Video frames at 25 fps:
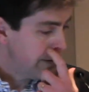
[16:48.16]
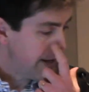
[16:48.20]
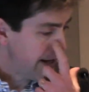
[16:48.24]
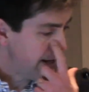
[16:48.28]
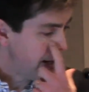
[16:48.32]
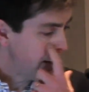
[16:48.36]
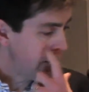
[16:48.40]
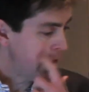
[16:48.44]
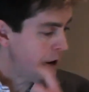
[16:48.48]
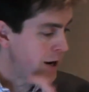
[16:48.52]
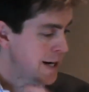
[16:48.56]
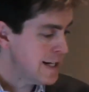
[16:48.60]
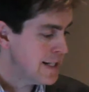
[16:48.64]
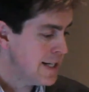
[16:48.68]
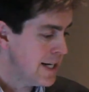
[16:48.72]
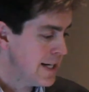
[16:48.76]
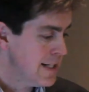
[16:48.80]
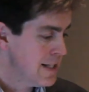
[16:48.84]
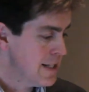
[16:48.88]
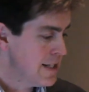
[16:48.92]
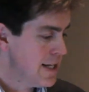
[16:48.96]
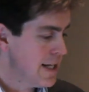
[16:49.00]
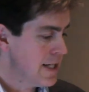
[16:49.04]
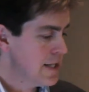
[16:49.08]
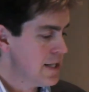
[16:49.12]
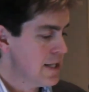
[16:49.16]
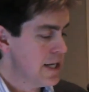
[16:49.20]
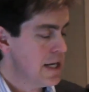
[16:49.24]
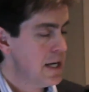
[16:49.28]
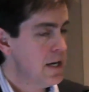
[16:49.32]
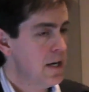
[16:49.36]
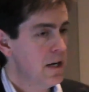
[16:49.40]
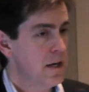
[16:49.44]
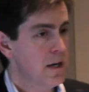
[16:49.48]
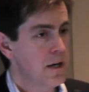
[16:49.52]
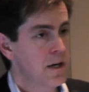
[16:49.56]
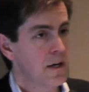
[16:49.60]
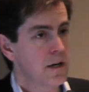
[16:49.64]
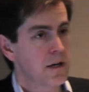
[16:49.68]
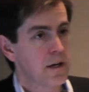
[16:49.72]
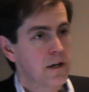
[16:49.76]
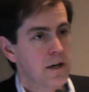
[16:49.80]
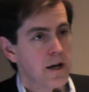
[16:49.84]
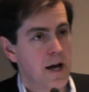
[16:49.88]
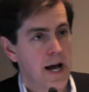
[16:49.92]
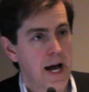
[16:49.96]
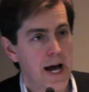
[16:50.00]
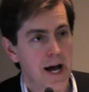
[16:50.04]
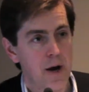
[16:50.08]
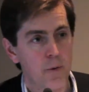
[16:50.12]
Then in 1960,
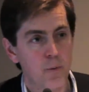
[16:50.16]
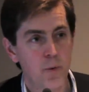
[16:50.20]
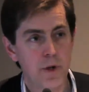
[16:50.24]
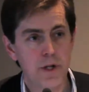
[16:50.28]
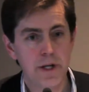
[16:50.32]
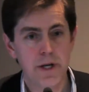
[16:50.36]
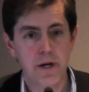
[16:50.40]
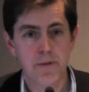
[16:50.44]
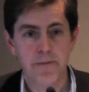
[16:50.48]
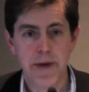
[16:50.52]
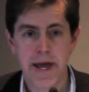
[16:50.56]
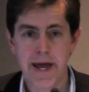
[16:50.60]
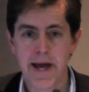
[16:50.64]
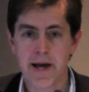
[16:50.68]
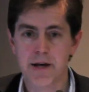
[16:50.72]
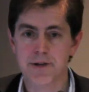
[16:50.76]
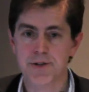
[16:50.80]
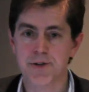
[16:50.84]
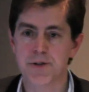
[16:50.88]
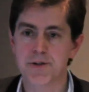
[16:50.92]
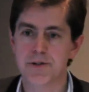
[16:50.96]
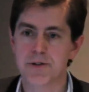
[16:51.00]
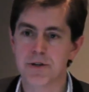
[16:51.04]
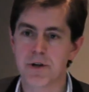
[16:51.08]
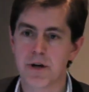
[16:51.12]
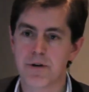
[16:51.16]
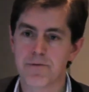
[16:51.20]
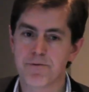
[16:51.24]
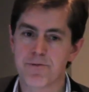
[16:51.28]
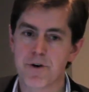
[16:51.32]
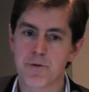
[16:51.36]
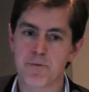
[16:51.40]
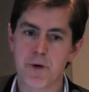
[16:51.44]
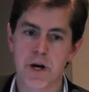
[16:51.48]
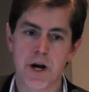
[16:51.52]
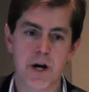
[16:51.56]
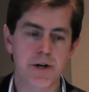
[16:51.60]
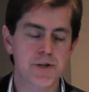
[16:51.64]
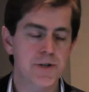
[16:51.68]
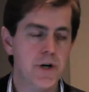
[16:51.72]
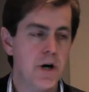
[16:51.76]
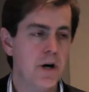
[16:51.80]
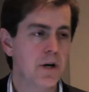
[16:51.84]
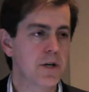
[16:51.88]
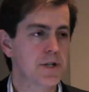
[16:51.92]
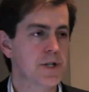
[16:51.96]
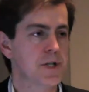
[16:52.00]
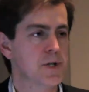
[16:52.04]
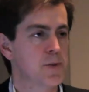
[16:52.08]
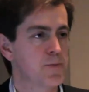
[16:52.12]
William House, who's from an
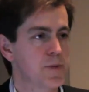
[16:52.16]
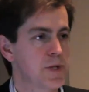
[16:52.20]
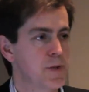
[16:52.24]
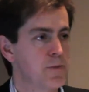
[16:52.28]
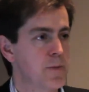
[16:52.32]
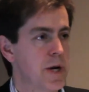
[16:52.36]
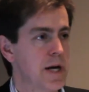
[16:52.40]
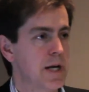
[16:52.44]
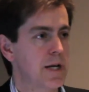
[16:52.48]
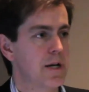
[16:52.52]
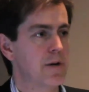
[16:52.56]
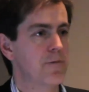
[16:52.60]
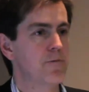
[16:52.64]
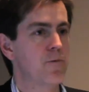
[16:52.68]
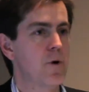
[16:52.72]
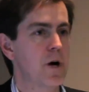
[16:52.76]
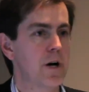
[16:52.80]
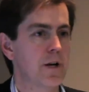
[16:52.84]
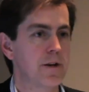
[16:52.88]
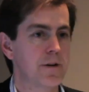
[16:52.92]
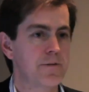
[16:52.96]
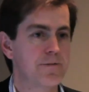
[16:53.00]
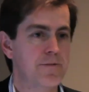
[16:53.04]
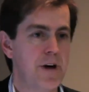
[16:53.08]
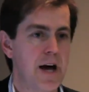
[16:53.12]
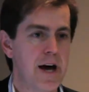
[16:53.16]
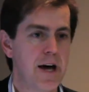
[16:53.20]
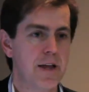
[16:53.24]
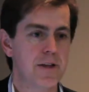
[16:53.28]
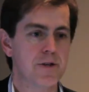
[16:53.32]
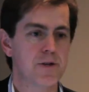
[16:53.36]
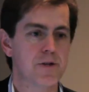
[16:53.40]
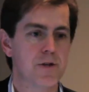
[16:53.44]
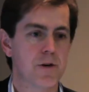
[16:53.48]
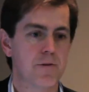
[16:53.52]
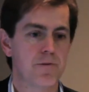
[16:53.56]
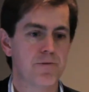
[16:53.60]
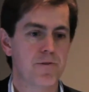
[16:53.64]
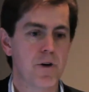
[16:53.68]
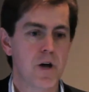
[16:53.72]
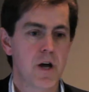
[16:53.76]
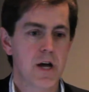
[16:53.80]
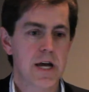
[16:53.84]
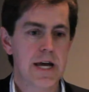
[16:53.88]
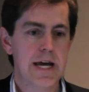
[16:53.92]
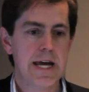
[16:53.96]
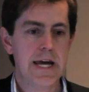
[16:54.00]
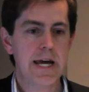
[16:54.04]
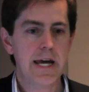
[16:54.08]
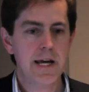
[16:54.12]
otologist perspective, one of the fathers
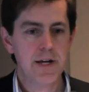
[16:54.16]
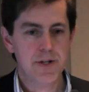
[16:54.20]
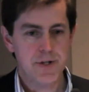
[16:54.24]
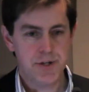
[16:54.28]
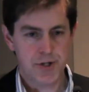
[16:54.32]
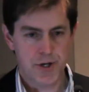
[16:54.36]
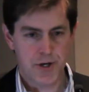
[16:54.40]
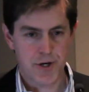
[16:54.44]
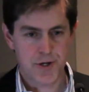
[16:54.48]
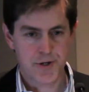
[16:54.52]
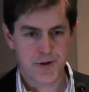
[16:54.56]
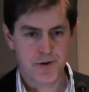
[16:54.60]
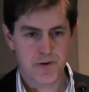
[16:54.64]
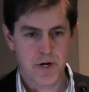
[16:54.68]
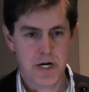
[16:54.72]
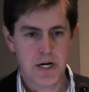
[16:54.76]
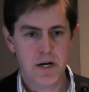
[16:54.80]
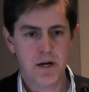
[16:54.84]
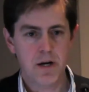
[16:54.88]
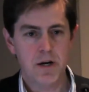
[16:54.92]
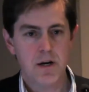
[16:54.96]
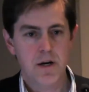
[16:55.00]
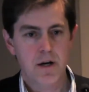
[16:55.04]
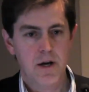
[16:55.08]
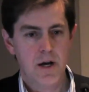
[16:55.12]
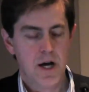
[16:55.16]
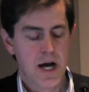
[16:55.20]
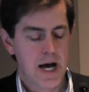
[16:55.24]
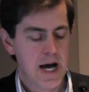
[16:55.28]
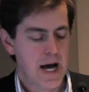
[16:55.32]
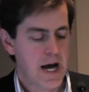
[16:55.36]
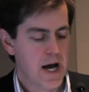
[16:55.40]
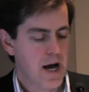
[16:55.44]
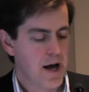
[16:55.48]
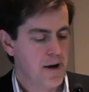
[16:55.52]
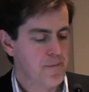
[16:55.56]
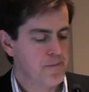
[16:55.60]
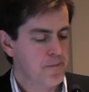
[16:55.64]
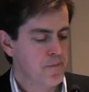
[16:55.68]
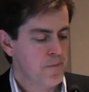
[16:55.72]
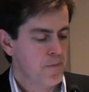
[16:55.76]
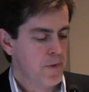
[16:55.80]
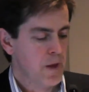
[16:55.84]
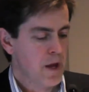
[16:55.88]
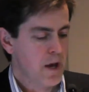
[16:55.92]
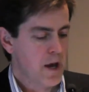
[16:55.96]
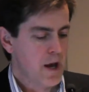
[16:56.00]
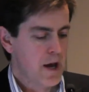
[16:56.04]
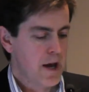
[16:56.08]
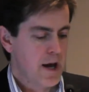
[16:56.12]
of ear surgery
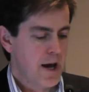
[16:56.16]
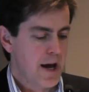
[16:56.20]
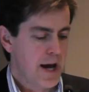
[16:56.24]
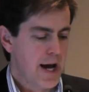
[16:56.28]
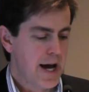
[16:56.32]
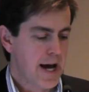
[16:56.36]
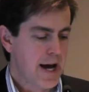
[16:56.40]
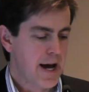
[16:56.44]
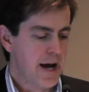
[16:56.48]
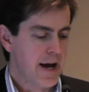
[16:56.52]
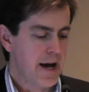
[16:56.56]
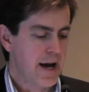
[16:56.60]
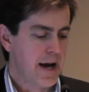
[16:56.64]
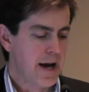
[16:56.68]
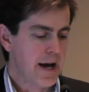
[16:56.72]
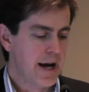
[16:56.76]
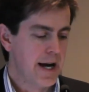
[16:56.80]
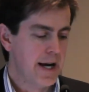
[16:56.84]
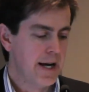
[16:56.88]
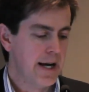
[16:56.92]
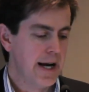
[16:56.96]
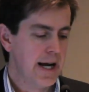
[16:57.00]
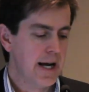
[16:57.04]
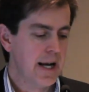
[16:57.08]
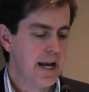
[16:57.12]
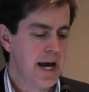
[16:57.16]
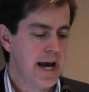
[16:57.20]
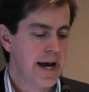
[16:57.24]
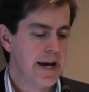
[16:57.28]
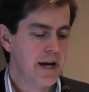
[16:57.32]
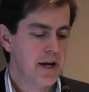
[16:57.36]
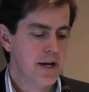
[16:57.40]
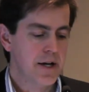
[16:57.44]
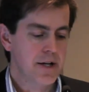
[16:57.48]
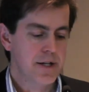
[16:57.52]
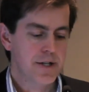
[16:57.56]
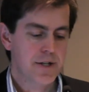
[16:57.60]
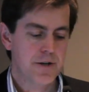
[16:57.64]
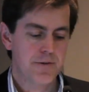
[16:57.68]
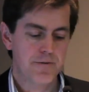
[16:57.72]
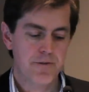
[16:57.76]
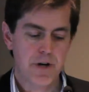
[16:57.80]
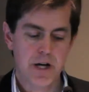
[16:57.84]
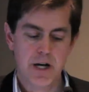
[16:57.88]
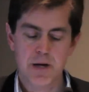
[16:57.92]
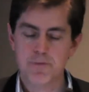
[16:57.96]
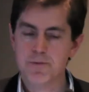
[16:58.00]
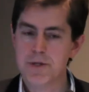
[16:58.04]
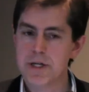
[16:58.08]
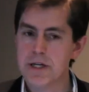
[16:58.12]
in LA,
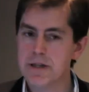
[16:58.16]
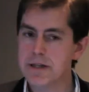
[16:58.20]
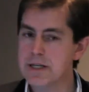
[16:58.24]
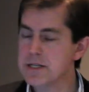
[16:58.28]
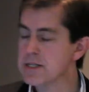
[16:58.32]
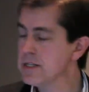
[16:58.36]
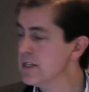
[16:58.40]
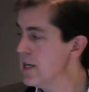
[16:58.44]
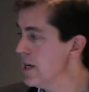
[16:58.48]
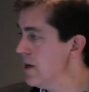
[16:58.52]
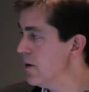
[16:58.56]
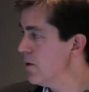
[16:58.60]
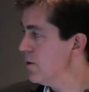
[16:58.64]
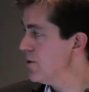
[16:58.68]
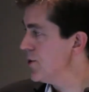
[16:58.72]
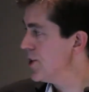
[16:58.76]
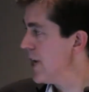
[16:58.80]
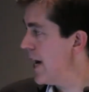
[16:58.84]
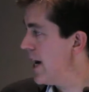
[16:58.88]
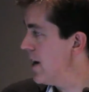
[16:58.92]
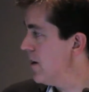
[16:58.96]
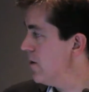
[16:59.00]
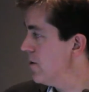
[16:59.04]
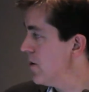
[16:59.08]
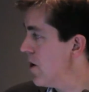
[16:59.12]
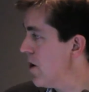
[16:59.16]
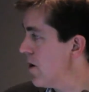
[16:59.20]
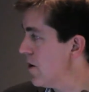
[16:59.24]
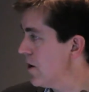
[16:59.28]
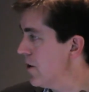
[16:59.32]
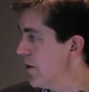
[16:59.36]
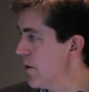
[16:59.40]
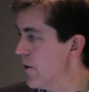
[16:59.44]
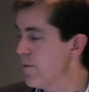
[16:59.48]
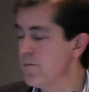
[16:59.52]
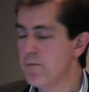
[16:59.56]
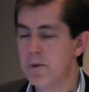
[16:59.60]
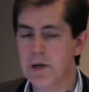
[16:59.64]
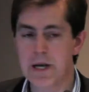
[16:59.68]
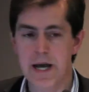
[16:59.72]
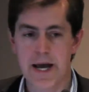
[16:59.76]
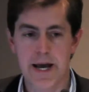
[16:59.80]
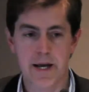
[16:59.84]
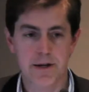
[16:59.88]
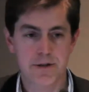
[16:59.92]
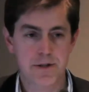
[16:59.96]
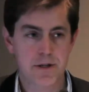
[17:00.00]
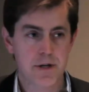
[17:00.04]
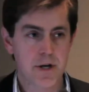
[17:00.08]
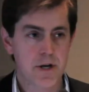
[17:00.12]
developed the single channel cochlear
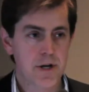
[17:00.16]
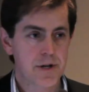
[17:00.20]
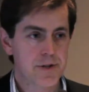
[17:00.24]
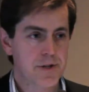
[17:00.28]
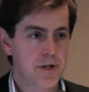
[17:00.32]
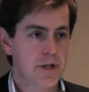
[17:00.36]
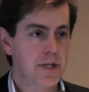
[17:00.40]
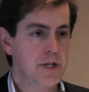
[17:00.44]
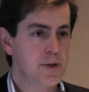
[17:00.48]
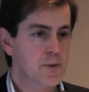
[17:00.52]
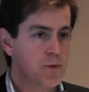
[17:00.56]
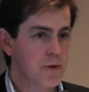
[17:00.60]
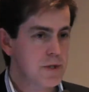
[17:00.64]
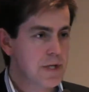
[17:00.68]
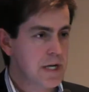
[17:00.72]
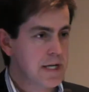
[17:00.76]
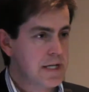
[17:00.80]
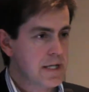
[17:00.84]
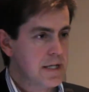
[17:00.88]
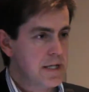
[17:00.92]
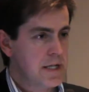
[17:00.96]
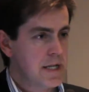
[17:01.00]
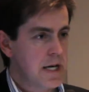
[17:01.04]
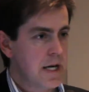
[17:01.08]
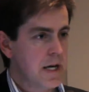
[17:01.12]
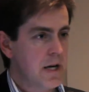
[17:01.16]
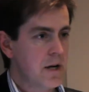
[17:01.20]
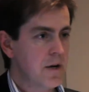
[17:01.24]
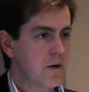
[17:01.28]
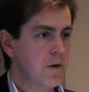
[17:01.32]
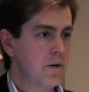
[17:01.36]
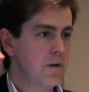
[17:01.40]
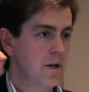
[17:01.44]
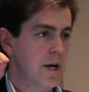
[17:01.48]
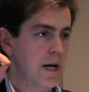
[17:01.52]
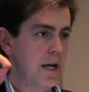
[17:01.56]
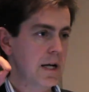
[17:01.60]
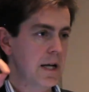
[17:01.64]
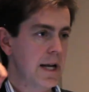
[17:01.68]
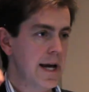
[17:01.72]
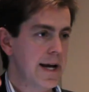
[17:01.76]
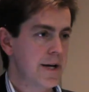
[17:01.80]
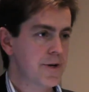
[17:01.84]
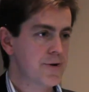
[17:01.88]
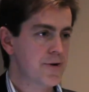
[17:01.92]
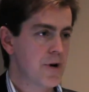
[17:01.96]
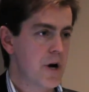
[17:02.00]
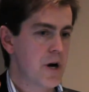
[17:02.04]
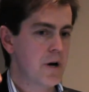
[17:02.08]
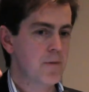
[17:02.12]
implant. So this was a single
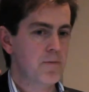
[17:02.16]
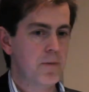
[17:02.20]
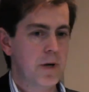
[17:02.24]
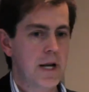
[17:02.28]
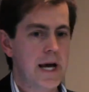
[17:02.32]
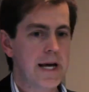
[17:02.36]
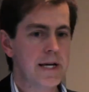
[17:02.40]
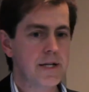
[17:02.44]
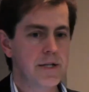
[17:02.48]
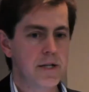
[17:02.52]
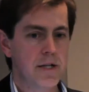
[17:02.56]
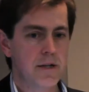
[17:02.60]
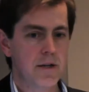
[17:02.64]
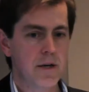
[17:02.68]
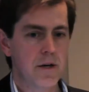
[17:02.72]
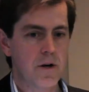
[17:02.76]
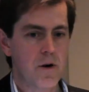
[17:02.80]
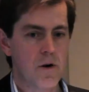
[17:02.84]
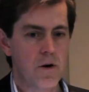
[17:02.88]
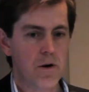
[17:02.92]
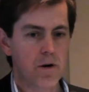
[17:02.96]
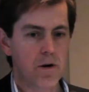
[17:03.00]
electrode placed in the